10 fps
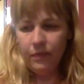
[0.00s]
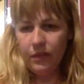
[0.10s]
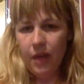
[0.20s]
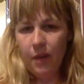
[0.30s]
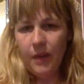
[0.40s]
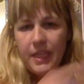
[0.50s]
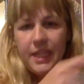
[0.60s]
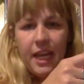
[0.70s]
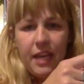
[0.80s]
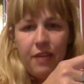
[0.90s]
Now when you
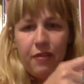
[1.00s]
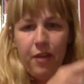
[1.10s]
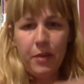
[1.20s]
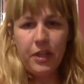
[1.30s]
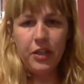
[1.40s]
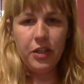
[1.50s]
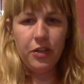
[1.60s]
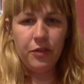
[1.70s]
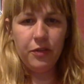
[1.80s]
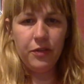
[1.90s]
tie the fabrics, you're
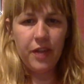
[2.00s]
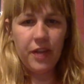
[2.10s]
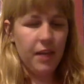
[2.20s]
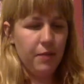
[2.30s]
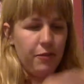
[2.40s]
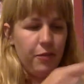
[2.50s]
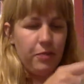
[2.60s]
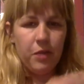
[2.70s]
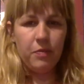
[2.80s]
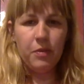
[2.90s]
going to tie them from
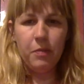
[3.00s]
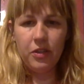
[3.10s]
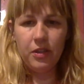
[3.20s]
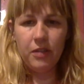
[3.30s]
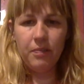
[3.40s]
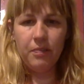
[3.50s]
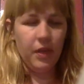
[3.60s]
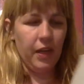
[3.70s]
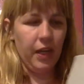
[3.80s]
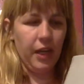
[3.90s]
top to bottom
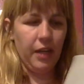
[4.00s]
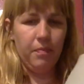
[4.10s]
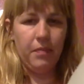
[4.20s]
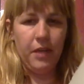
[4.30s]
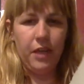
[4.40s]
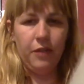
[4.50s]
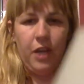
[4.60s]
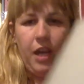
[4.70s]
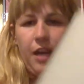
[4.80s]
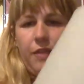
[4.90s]
if you
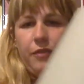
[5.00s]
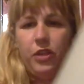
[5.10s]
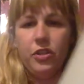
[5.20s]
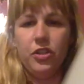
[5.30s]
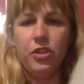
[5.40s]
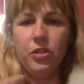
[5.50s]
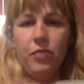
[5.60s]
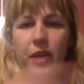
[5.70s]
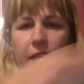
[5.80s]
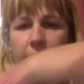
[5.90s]
have a
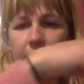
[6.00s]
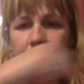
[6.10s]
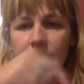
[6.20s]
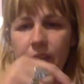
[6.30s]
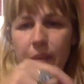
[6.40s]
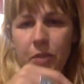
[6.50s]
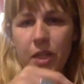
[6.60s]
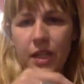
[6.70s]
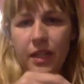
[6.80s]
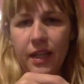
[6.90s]
2-ring
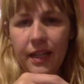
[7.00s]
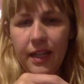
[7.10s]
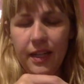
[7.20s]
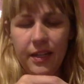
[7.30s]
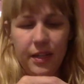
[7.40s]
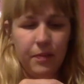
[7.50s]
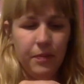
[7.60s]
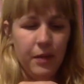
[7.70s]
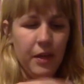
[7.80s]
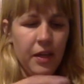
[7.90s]
lampshade like I do.
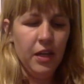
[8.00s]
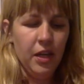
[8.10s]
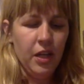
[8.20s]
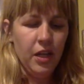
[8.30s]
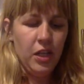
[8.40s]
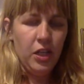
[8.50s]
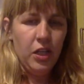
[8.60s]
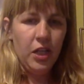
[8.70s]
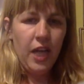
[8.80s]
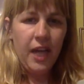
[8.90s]

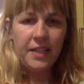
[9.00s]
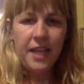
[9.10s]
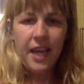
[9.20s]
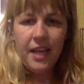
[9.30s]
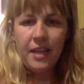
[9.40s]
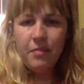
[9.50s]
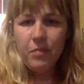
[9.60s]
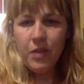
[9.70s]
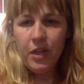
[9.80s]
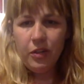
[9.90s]
You can tie
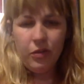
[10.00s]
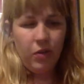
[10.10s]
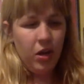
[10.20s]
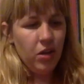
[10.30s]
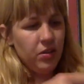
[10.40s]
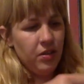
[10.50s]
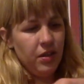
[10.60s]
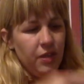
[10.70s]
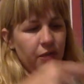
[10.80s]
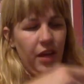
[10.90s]
them across
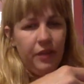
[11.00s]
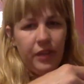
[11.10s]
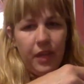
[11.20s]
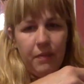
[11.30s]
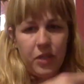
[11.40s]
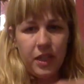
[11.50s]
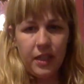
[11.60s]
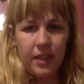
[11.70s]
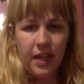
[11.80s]
if you have a lampshade that